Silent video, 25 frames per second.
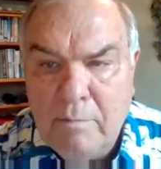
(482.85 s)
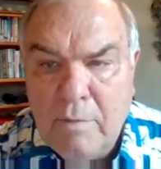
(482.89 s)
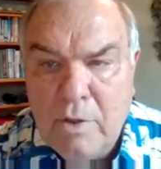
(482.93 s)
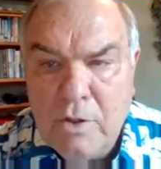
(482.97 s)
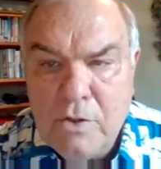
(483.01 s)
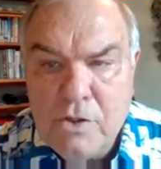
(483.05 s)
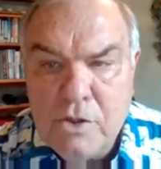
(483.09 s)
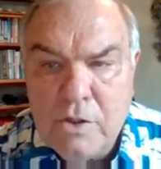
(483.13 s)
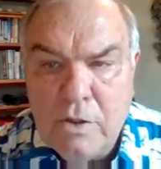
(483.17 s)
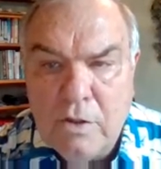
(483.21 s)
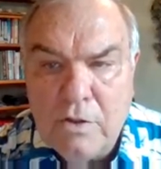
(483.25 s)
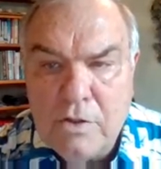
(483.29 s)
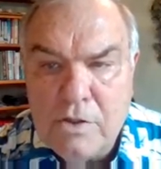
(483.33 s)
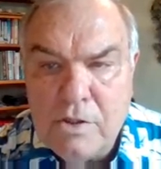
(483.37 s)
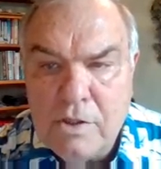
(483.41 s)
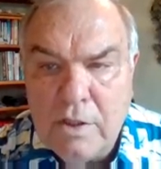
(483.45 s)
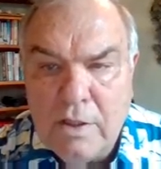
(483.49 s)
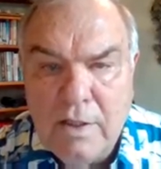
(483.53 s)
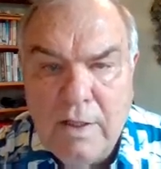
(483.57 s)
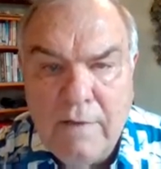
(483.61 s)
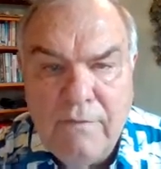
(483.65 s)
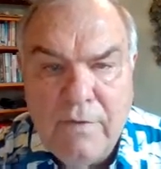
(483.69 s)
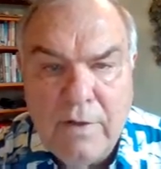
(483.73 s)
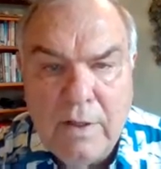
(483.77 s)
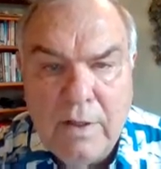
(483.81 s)
most are
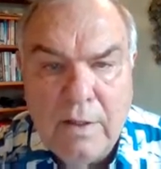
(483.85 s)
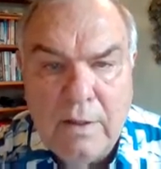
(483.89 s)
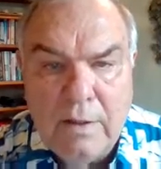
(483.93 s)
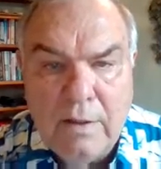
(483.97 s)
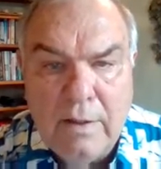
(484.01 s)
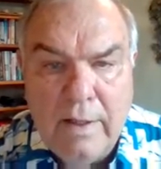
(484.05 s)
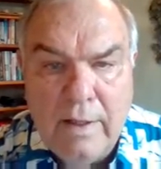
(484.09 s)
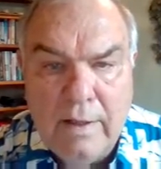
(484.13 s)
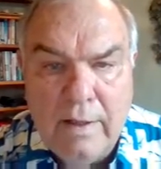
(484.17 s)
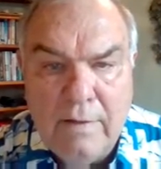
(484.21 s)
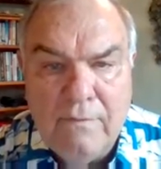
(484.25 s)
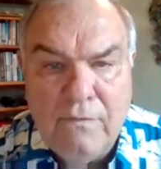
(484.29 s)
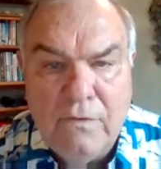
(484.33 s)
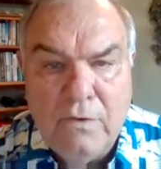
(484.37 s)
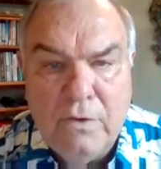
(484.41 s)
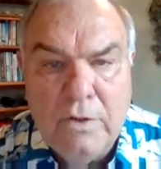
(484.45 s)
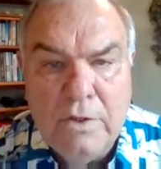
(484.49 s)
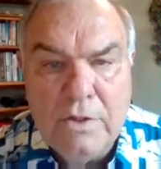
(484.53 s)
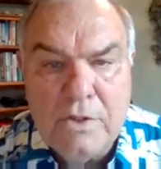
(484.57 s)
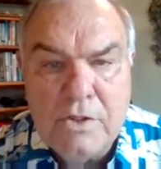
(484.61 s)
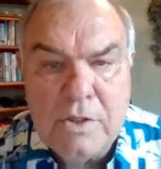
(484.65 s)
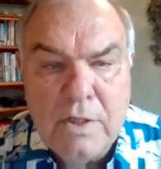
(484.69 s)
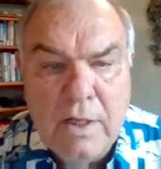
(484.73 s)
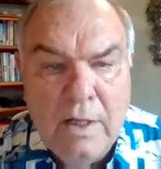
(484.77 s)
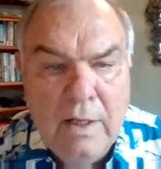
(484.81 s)
significantly
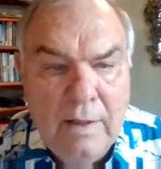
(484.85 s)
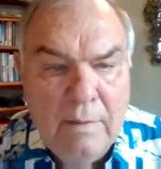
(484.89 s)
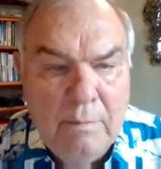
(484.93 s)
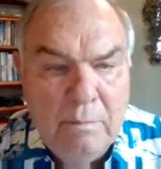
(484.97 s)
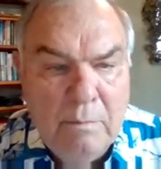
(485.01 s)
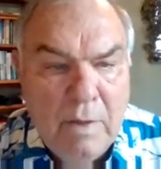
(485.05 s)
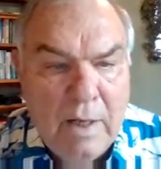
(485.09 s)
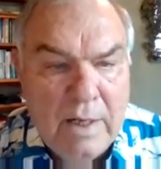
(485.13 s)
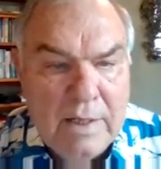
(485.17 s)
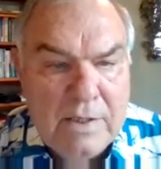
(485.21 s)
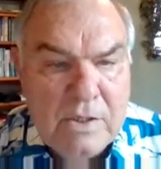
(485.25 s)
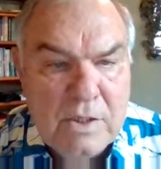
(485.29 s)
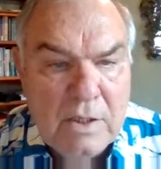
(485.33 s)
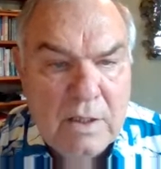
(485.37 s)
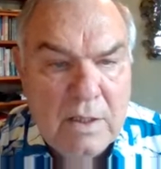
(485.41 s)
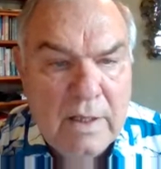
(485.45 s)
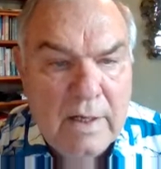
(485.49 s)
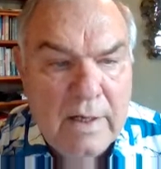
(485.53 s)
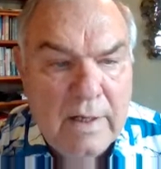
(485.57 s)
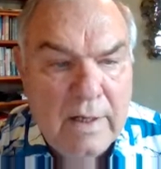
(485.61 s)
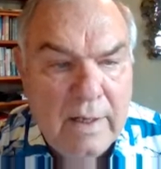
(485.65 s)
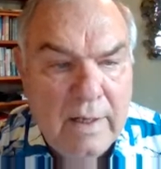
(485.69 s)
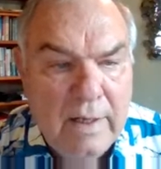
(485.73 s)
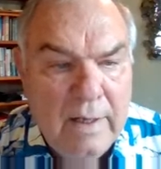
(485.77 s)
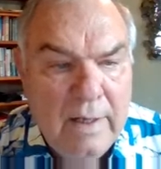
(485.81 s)
influenced by
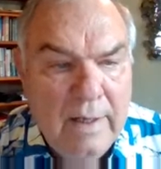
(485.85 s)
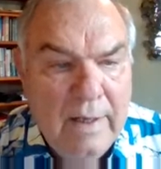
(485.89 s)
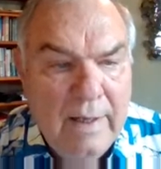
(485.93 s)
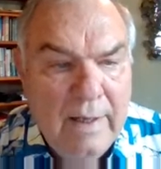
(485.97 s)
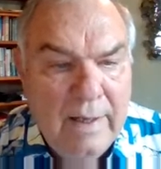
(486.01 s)
salinity.